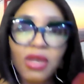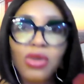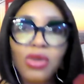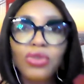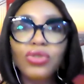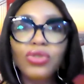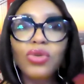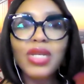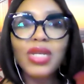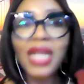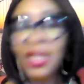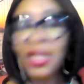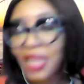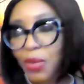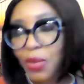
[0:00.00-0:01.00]
So now
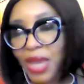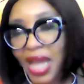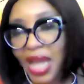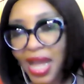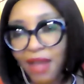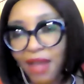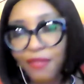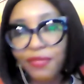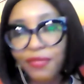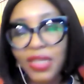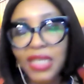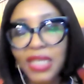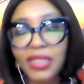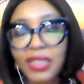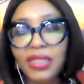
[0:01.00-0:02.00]
that we have
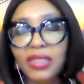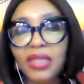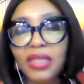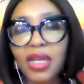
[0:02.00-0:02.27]
this